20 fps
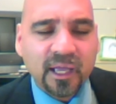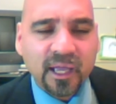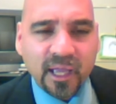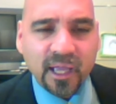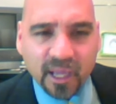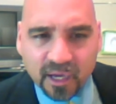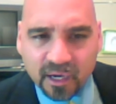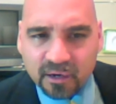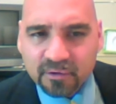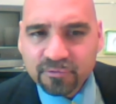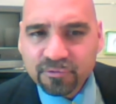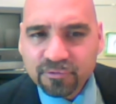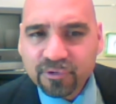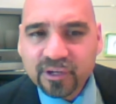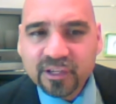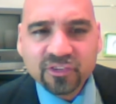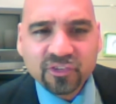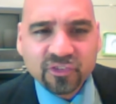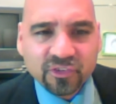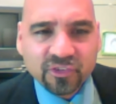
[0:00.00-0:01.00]
So
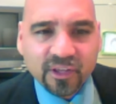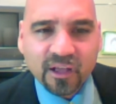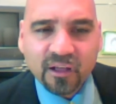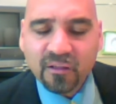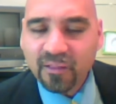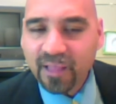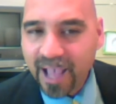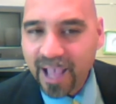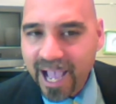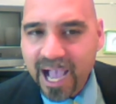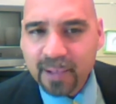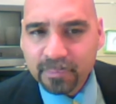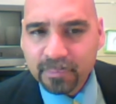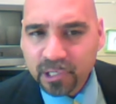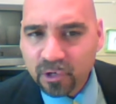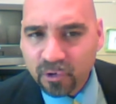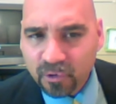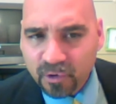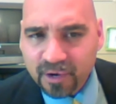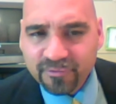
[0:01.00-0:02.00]
keeping
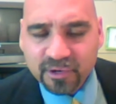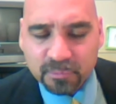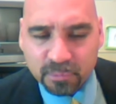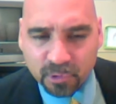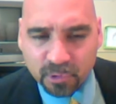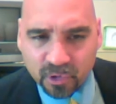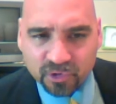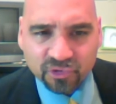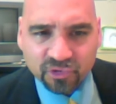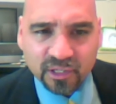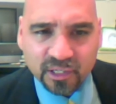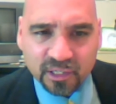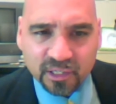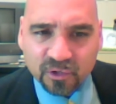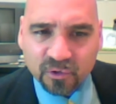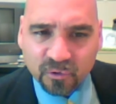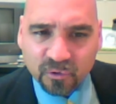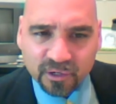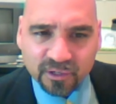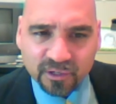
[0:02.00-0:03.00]
every cell
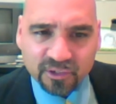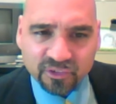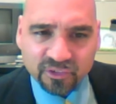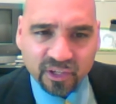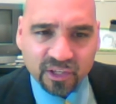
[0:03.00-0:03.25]
happy,